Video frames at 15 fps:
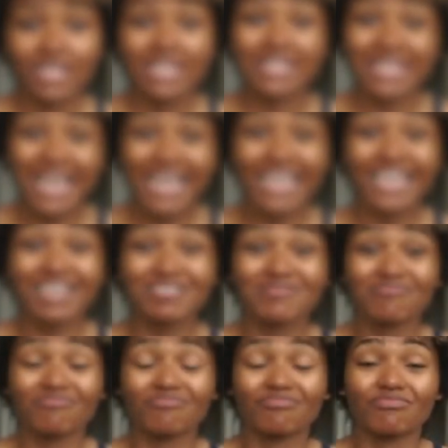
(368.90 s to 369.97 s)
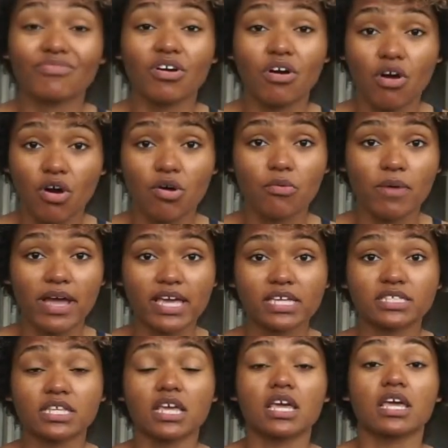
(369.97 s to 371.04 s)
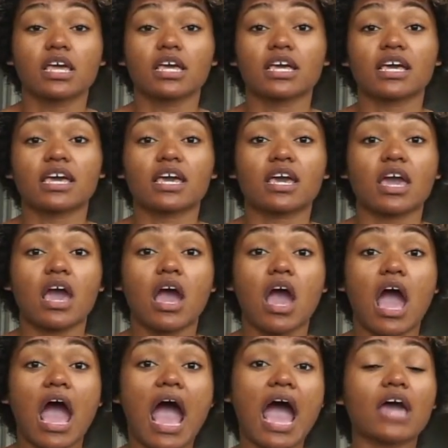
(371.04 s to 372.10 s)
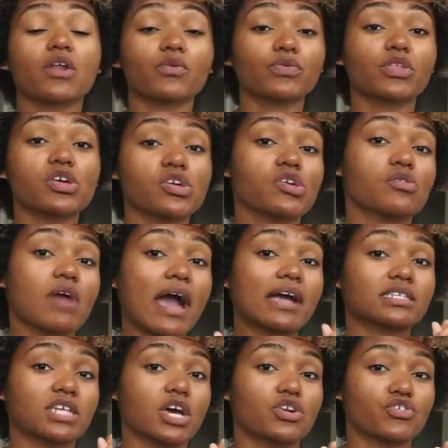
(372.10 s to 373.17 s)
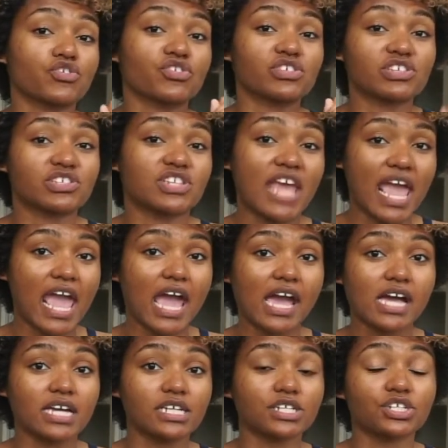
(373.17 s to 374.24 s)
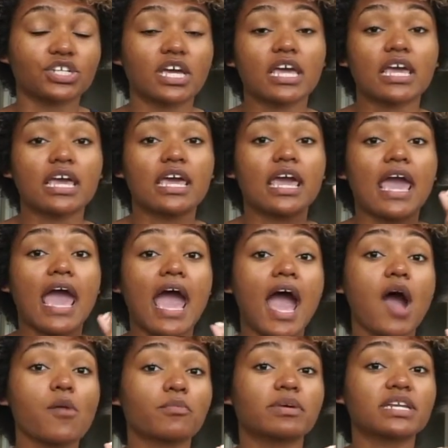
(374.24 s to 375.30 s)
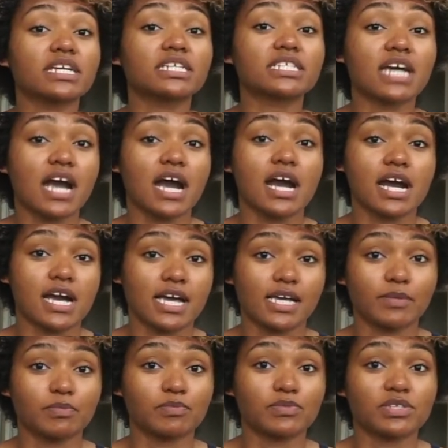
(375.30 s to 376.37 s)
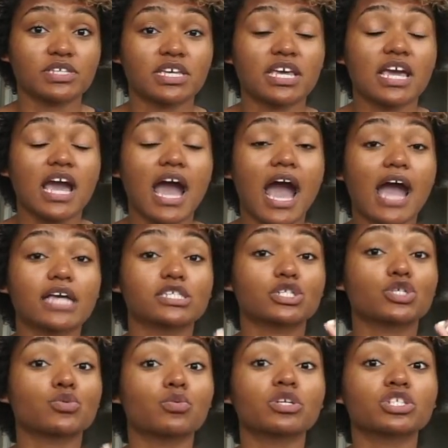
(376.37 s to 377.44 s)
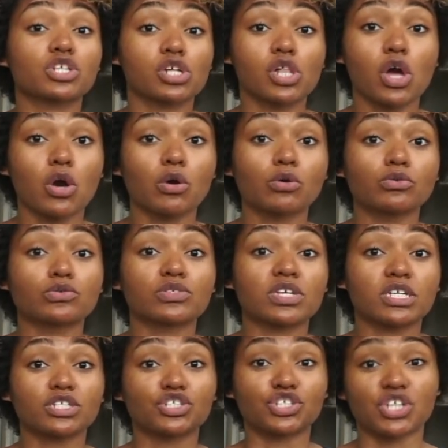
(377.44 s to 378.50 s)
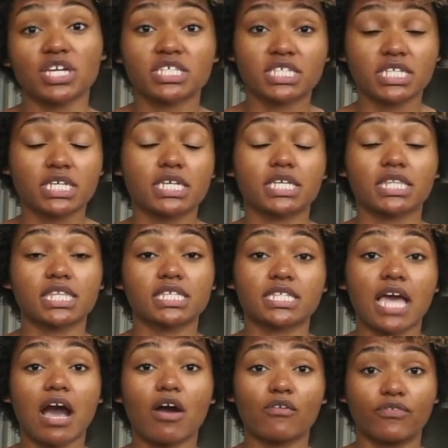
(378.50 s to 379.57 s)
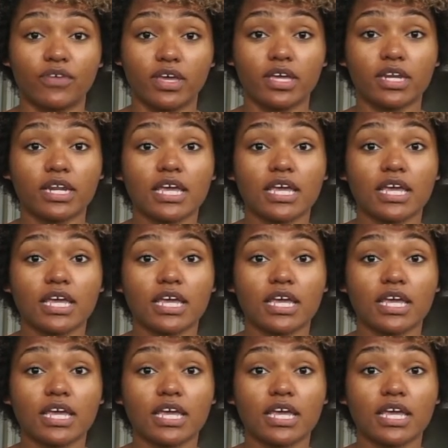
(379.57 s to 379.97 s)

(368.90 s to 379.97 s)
Like, always. I don't think you guys understand how many times I switch clothes just to get this outfit